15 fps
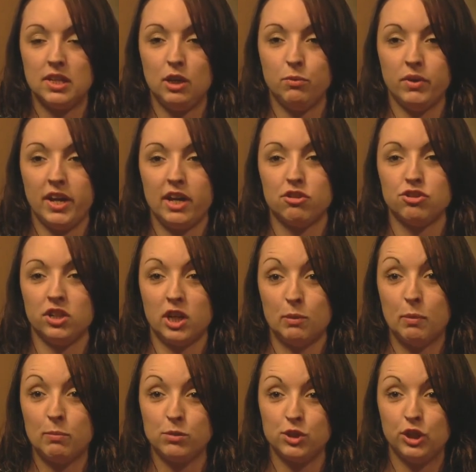He would actually
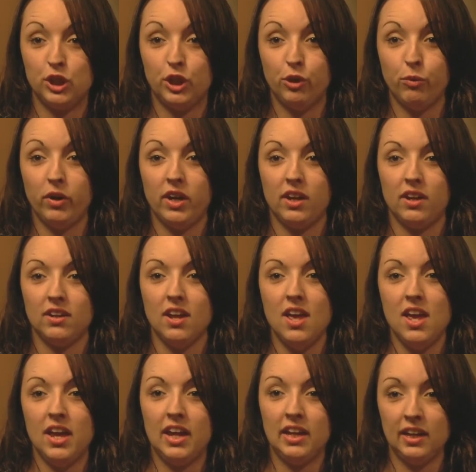come up to you and
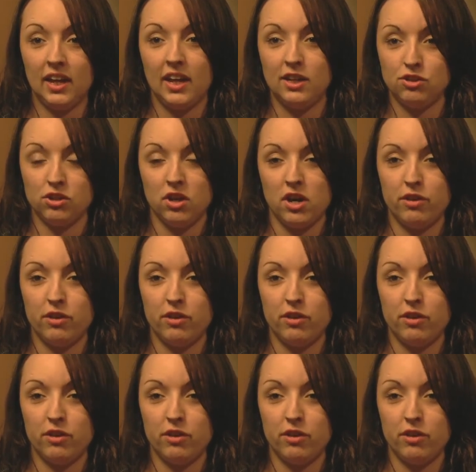engage in